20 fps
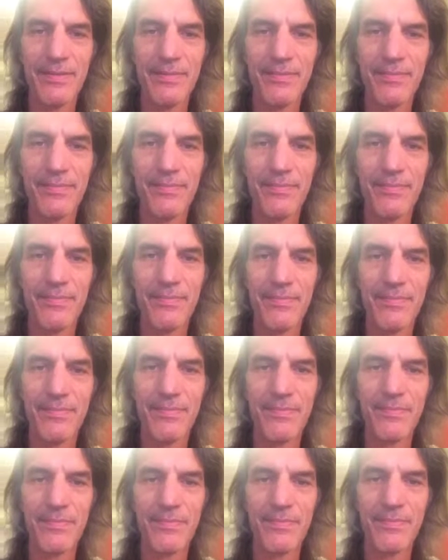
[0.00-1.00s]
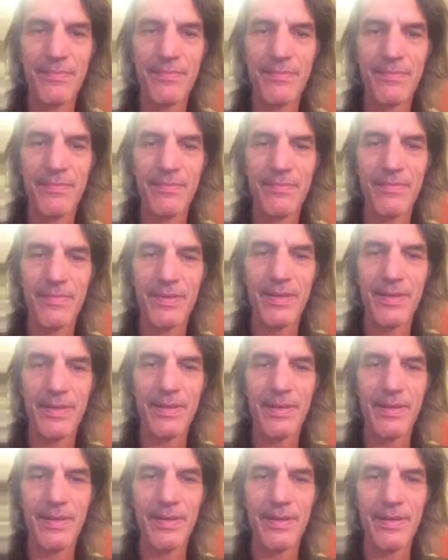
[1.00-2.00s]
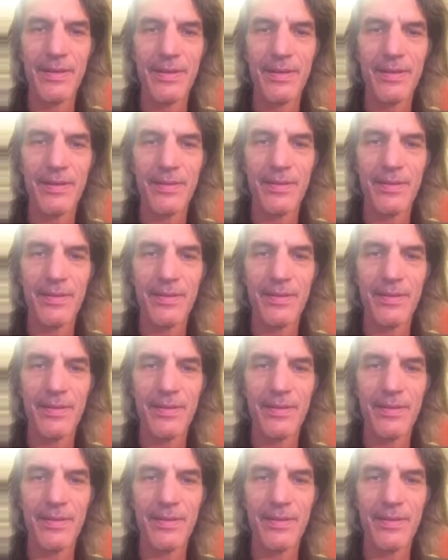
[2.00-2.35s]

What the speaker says: Nobody speaks.